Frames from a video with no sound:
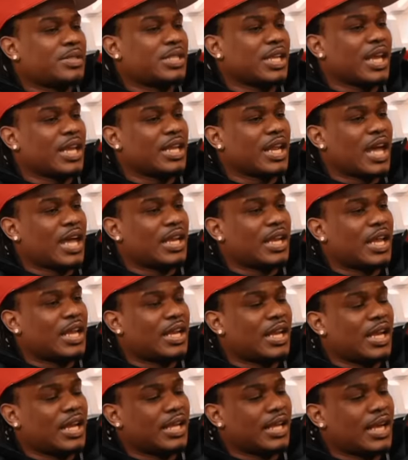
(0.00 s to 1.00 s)
I'm saying not,
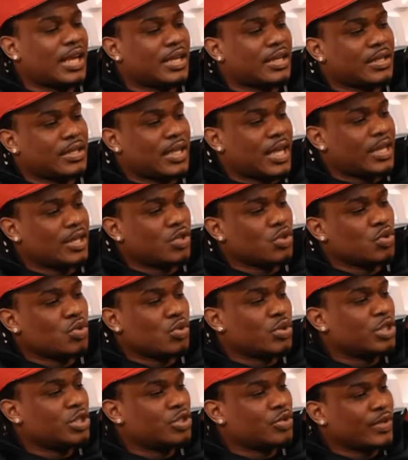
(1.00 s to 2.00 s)
not, not like, like
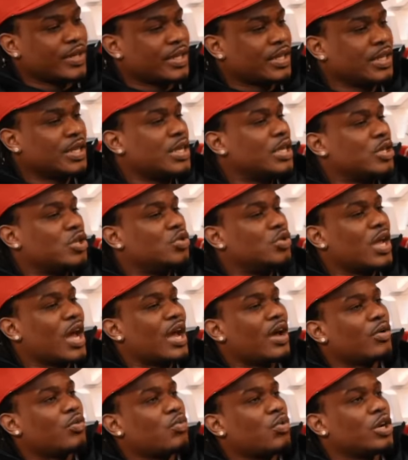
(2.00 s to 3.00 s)
you would drink. You're
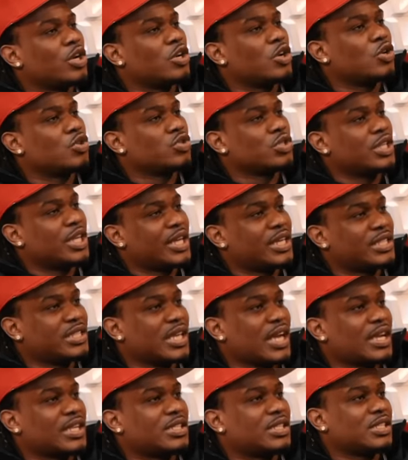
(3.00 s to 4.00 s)
not one of those
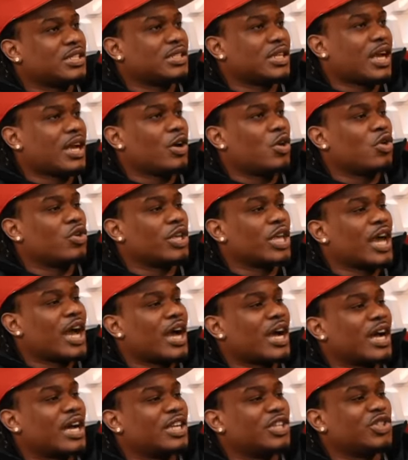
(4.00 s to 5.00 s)
niggas that just like, oh
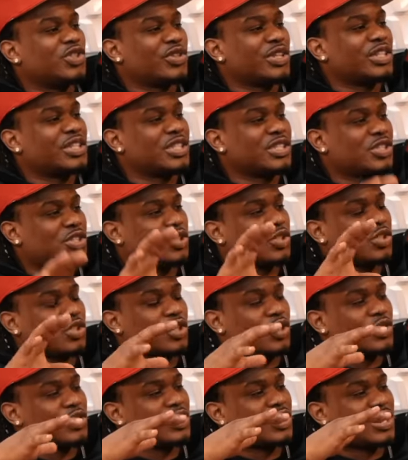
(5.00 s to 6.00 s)
yeah, I gotta drink this
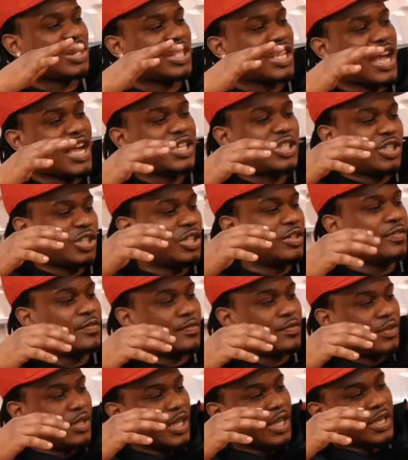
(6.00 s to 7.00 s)
certain stature
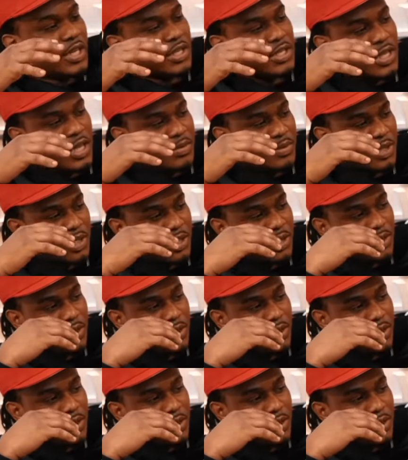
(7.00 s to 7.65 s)
of liquor type shit.